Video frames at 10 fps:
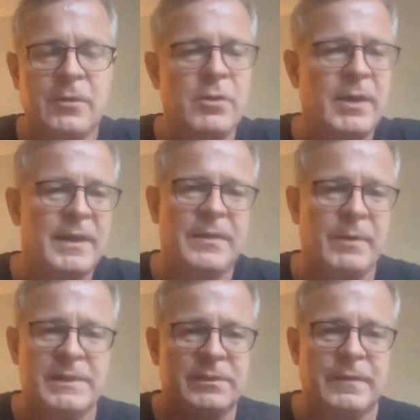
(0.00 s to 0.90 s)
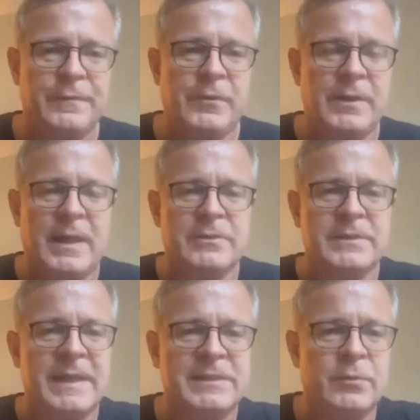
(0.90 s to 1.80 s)
who can otherwise not afford
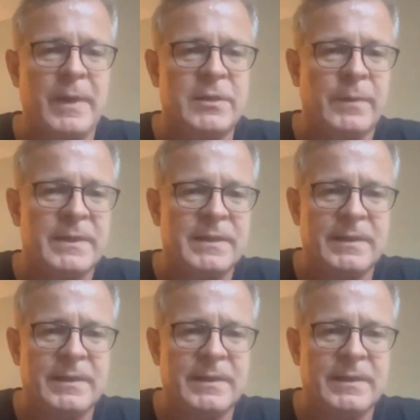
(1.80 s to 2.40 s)
housing has to wait 20